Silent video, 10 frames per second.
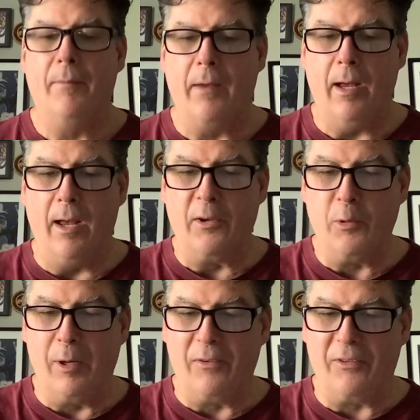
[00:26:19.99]
UNC,
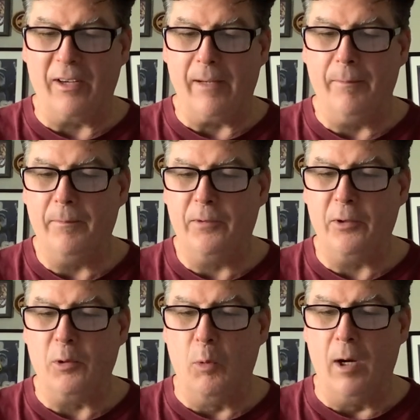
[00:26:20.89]

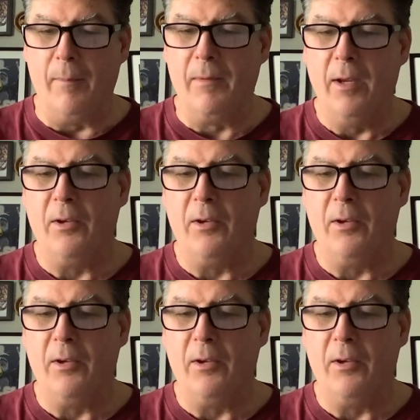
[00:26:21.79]
2-1.